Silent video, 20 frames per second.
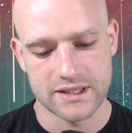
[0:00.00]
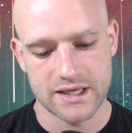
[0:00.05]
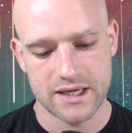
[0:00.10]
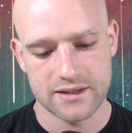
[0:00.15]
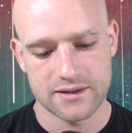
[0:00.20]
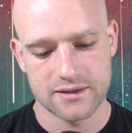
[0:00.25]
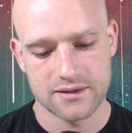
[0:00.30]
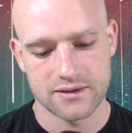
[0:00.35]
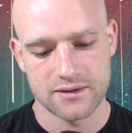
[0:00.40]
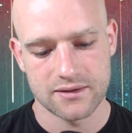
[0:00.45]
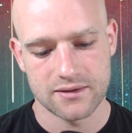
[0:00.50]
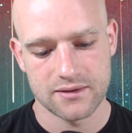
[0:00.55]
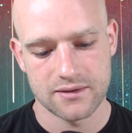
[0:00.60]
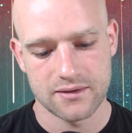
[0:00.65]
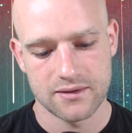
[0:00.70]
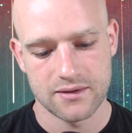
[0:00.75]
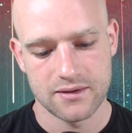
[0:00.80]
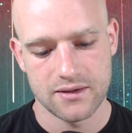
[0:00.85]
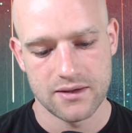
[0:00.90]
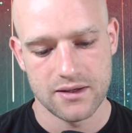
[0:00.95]
yet.
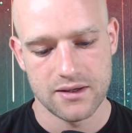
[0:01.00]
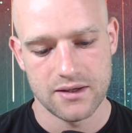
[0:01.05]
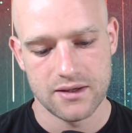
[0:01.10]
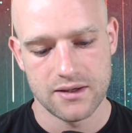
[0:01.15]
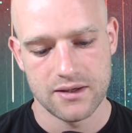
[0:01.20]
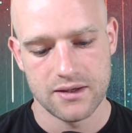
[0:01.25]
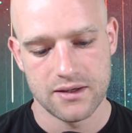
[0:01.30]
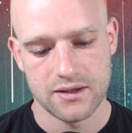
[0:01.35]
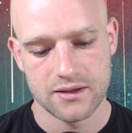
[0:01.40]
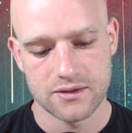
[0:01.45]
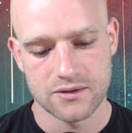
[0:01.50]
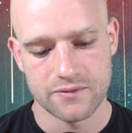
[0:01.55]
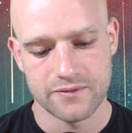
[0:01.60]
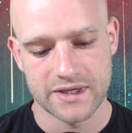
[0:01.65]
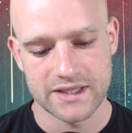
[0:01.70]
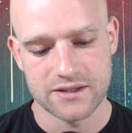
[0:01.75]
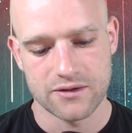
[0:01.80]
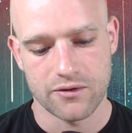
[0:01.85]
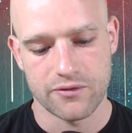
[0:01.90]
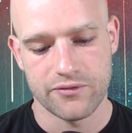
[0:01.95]
So
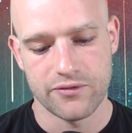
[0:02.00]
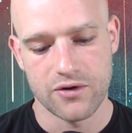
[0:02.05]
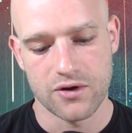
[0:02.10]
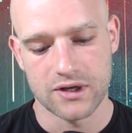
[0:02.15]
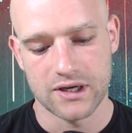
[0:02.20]
that's our third